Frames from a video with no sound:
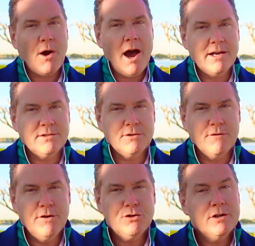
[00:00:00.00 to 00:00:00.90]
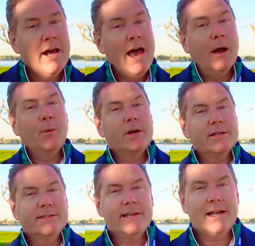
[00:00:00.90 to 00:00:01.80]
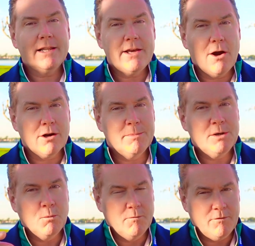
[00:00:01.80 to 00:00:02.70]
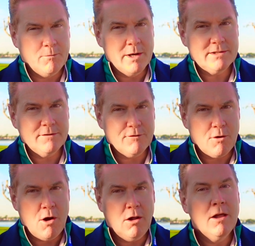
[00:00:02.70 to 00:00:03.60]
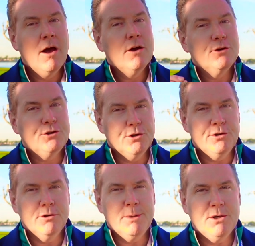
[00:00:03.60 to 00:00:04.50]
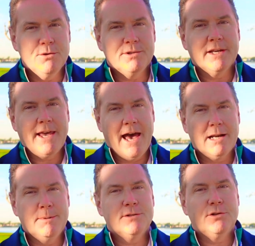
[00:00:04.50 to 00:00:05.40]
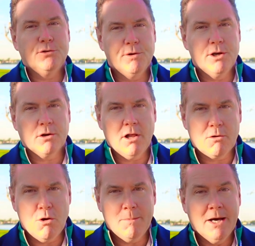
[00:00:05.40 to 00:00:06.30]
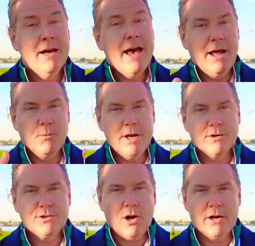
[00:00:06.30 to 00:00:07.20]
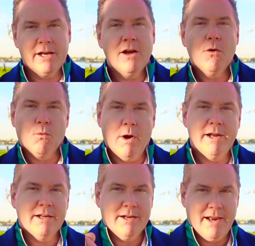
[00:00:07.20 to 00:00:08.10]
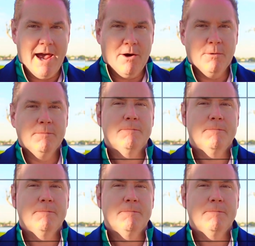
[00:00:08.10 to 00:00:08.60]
your eyes and your vision, and we're going to settle the argument once and for all, should you be using cannabis to treat your glaucoma? And we are starting right now.